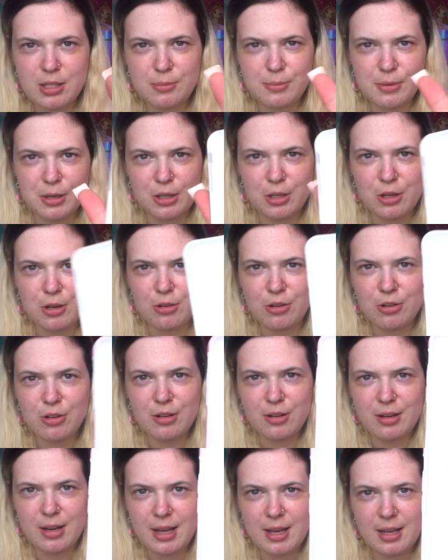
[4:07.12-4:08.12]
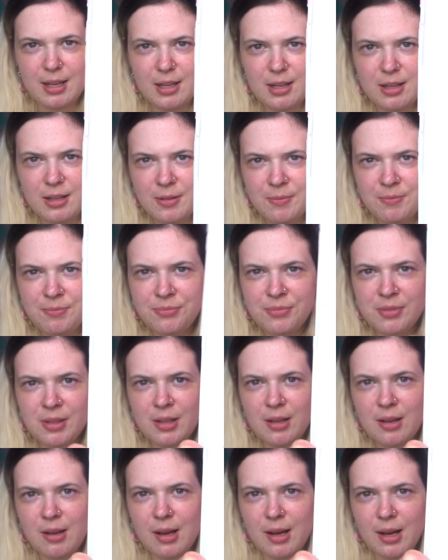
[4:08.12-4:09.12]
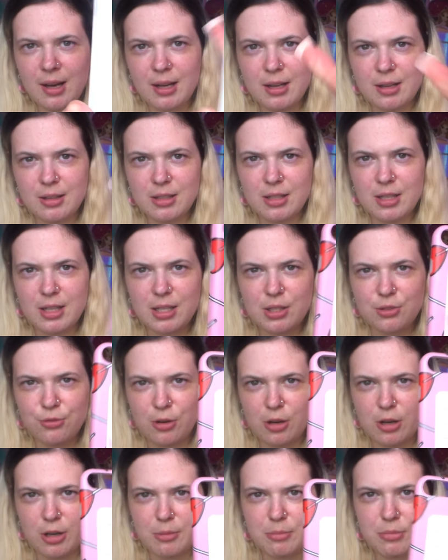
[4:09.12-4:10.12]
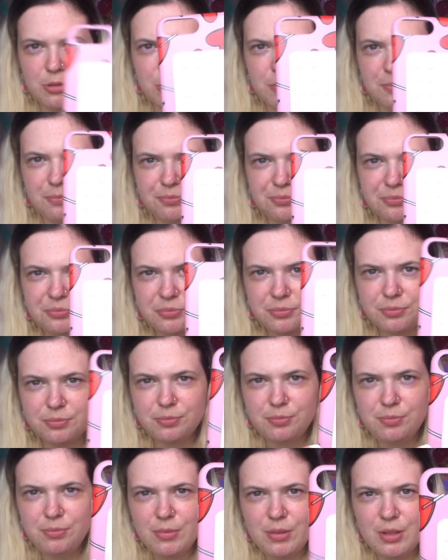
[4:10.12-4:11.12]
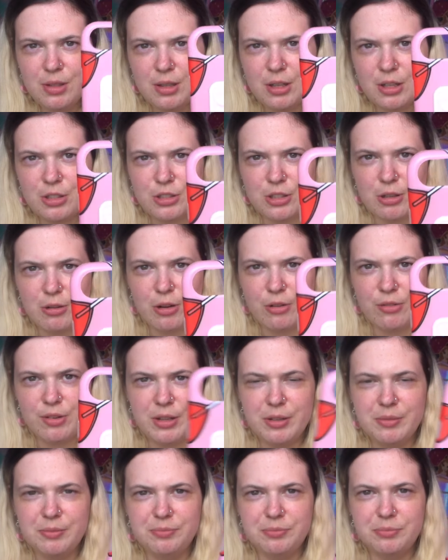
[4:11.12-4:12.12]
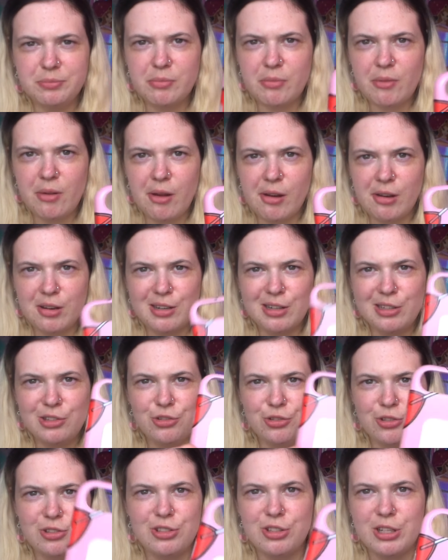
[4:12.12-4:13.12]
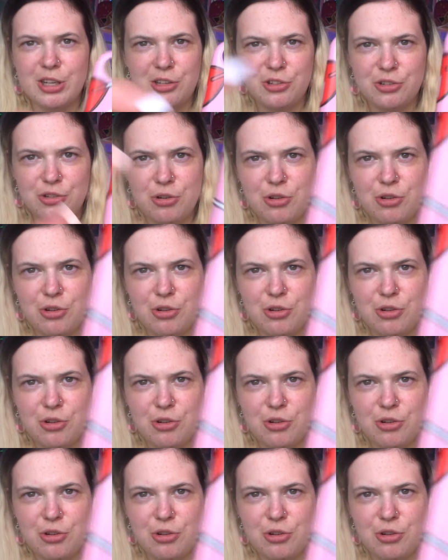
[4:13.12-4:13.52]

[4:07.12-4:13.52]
by Coconut Lane and it's vibes. I so love it. I could literally stick it to